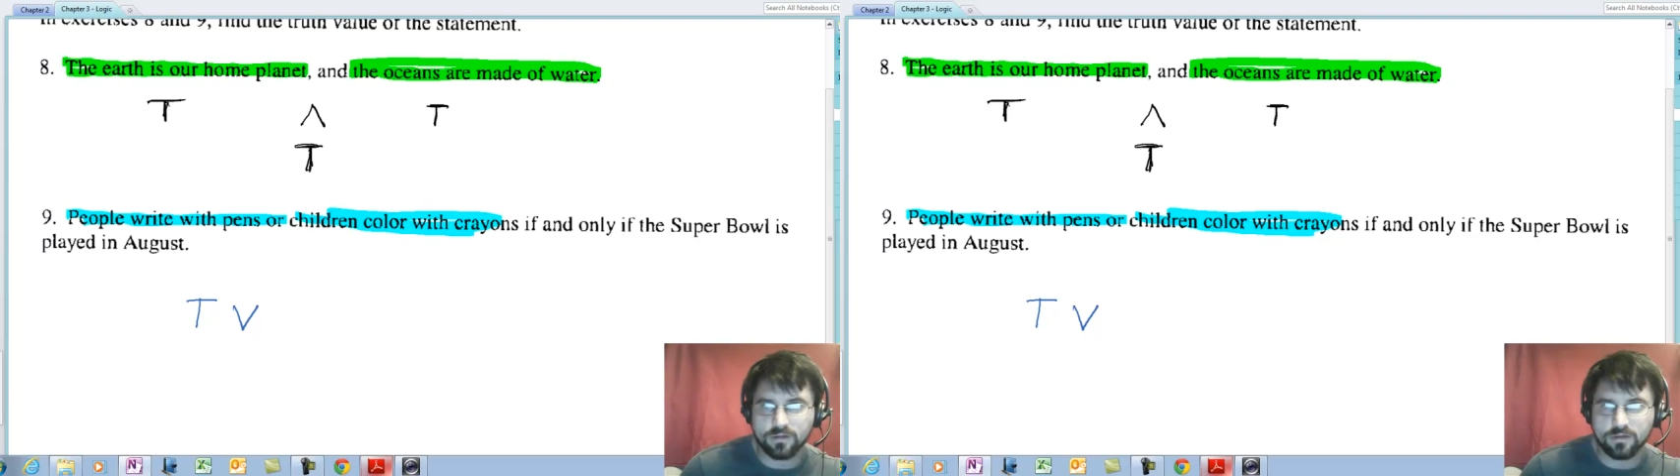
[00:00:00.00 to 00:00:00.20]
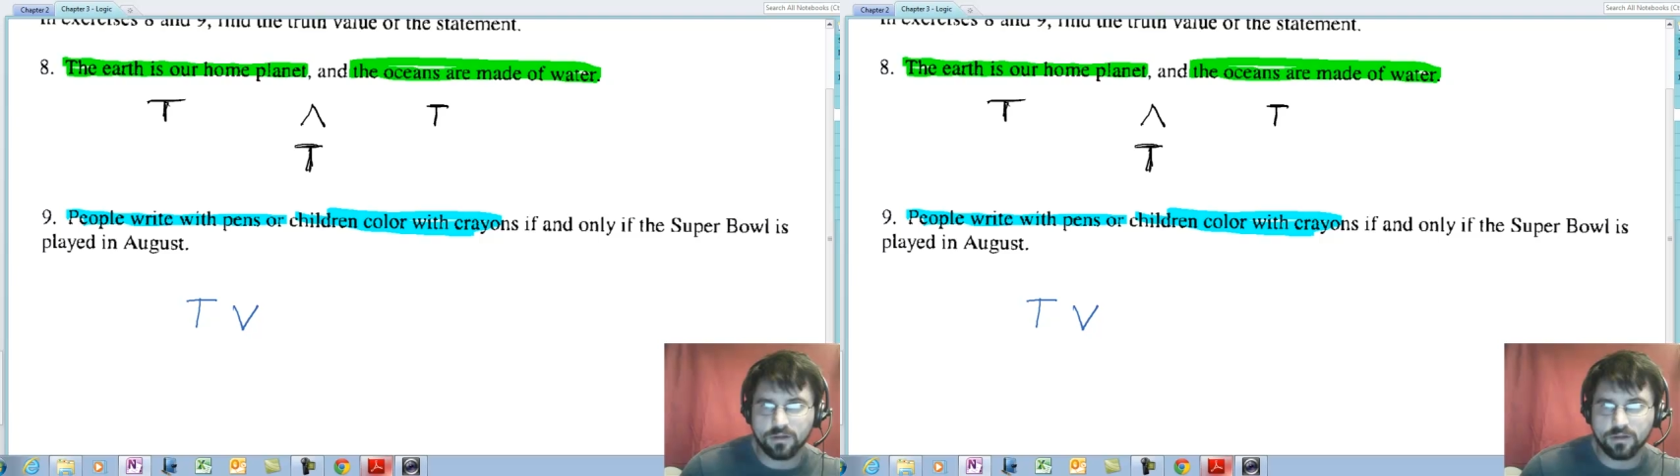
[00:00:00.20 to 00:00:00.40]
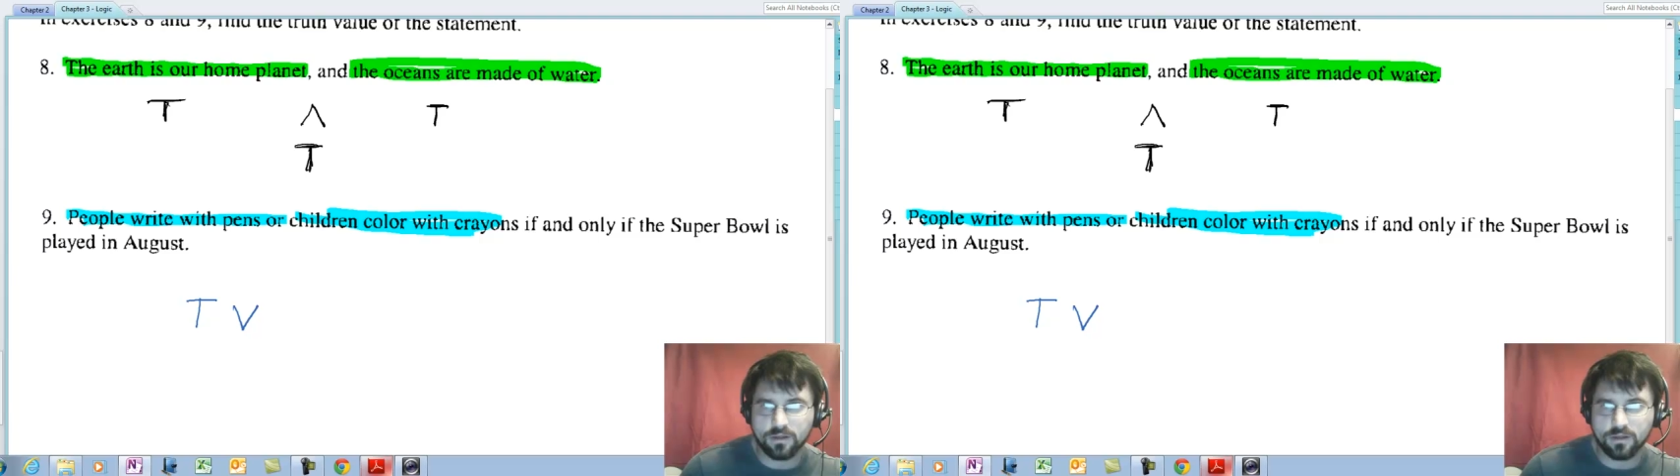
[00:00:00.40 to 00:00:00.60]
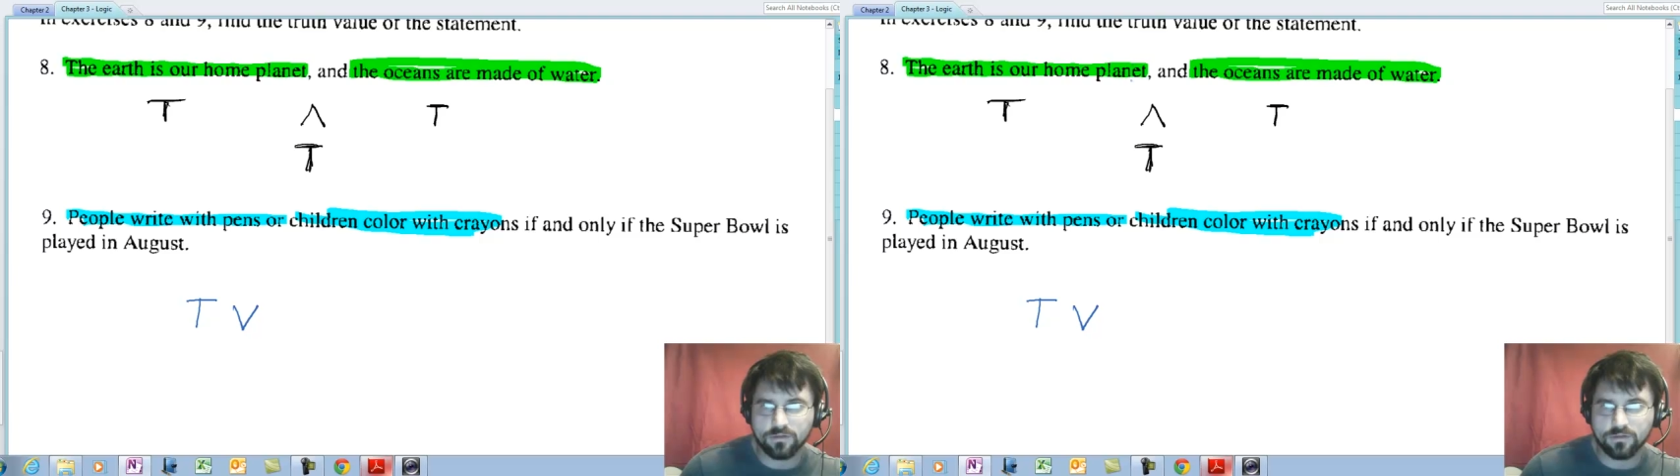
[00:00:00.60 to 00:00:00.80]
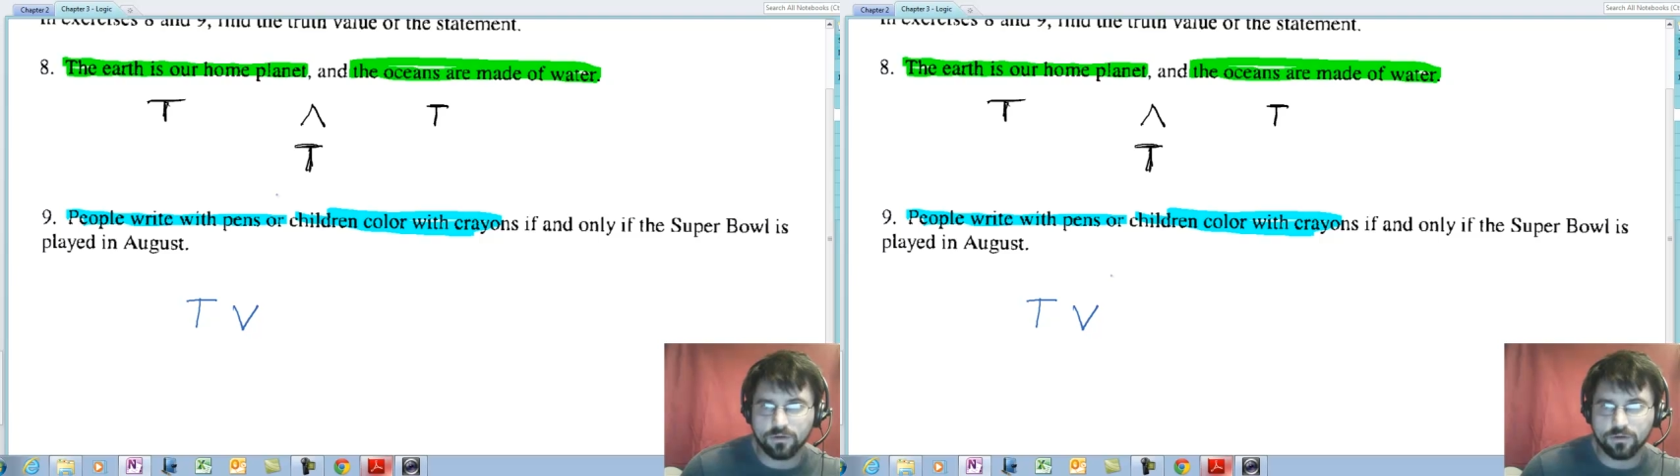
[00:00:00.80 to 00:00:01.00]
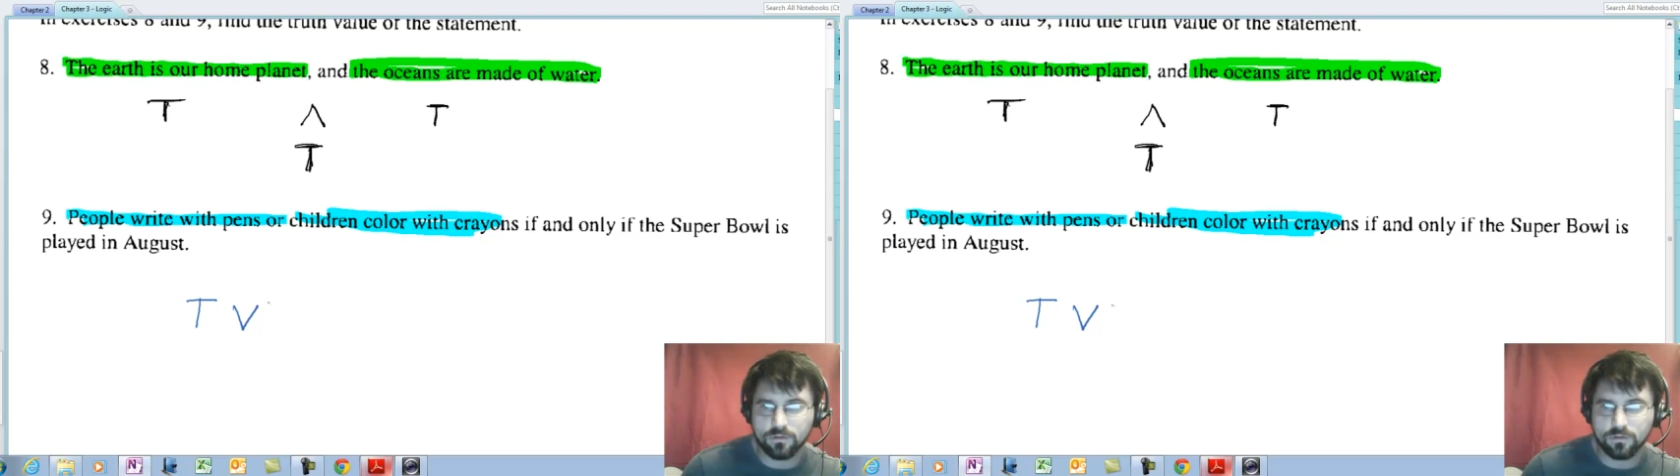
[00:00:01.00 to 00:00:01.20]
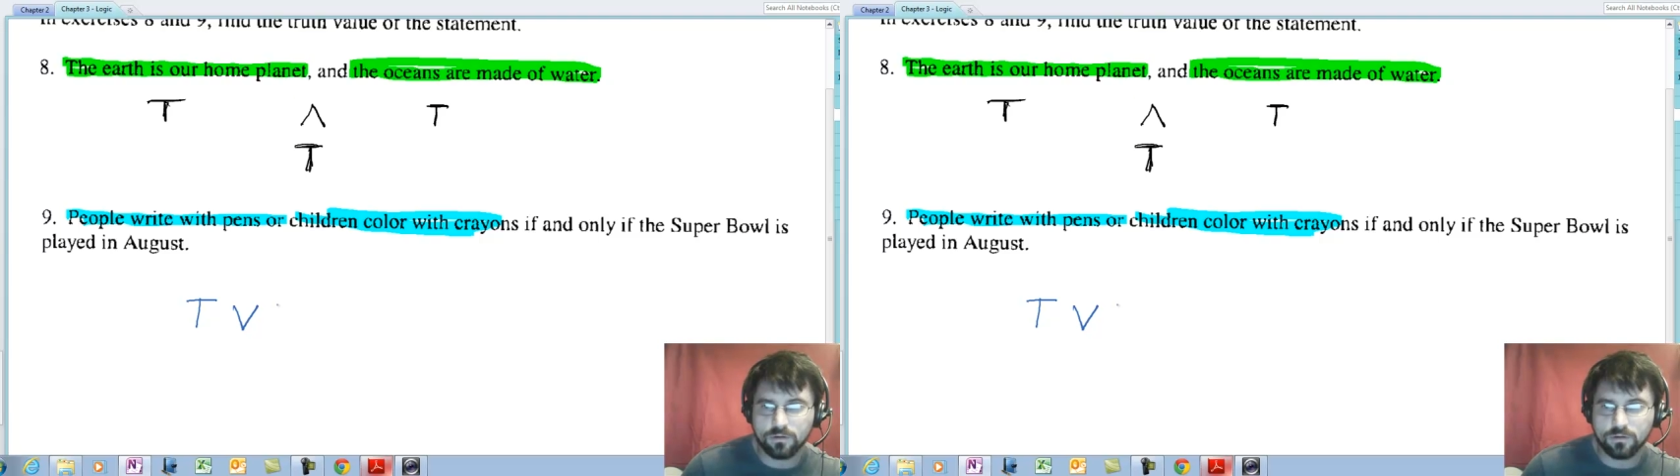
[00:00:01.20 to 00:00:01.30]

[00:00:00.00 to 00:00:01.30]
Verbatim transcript: I'd say that's true.